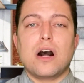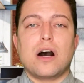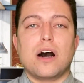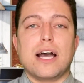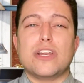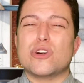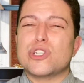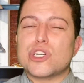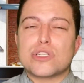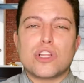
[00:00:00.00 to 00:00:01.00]
and you're
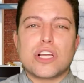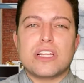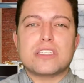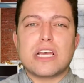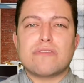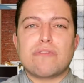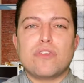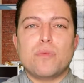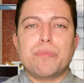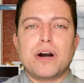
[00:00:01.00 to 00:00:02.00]
just looking to save a
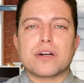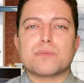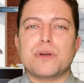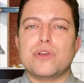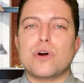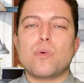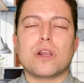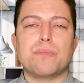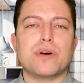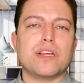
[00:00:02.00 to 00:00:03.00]
few bucks, but you don't want to
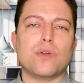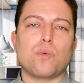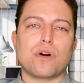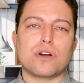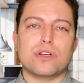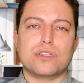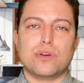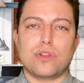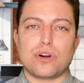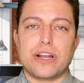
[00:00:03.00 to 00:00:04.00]
put in the work to
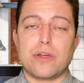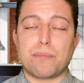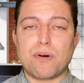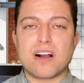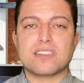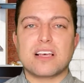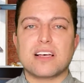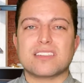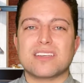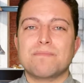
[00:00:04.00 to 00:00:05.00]
learn the
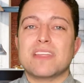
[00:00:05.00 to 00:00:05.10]
process,